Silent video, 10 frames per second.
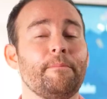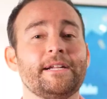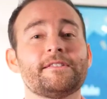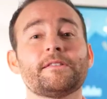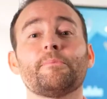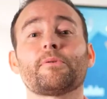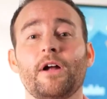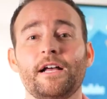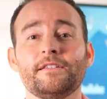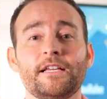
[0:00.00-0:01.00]
but it's the
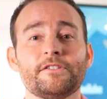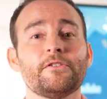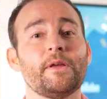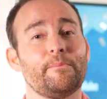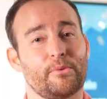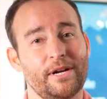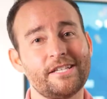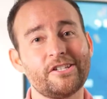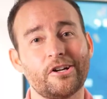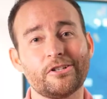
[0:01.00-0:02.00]
processor that
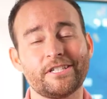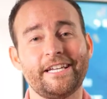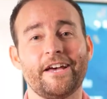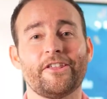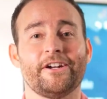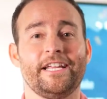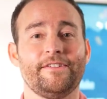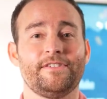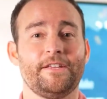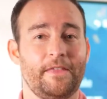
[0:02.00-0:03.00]
brings it all together and
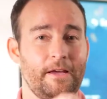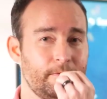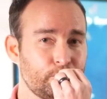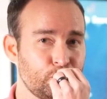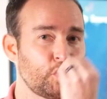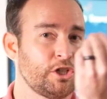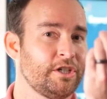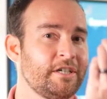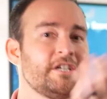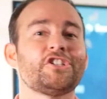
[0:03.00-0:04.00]
gives it the
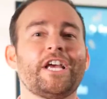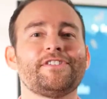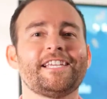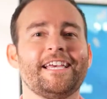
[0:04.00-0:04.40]
chef's